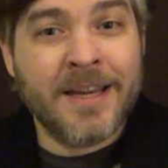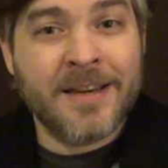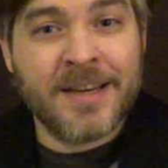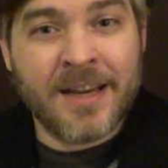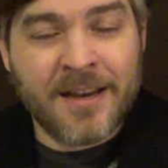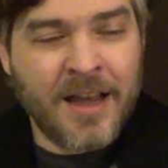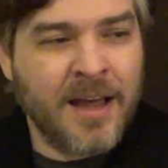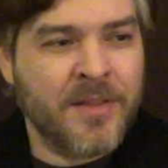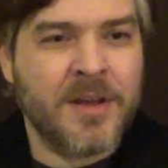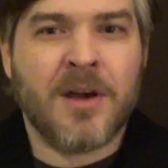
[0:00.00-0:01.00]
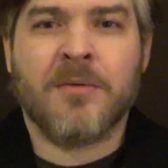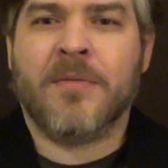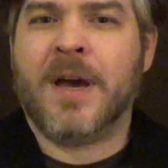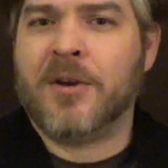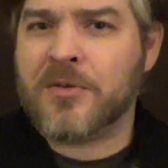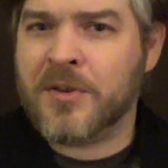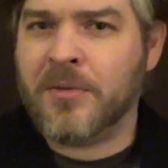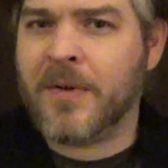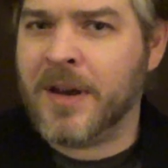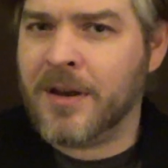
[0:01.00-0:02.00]
did, the young fighter still
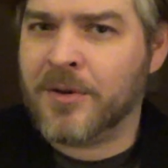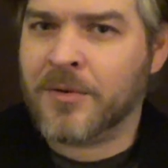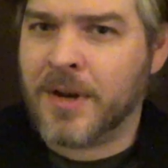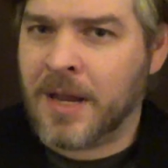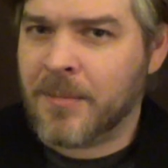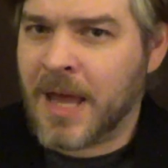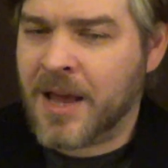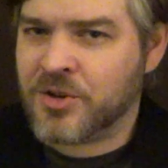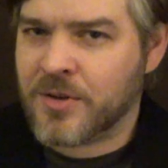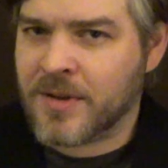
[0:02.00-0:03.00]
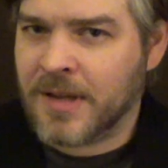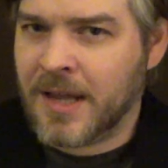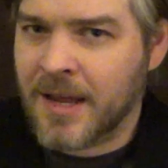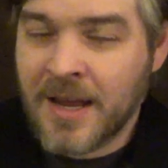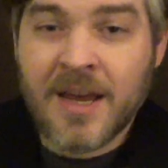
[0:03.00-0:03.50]
fighting under the name Cassius Clay.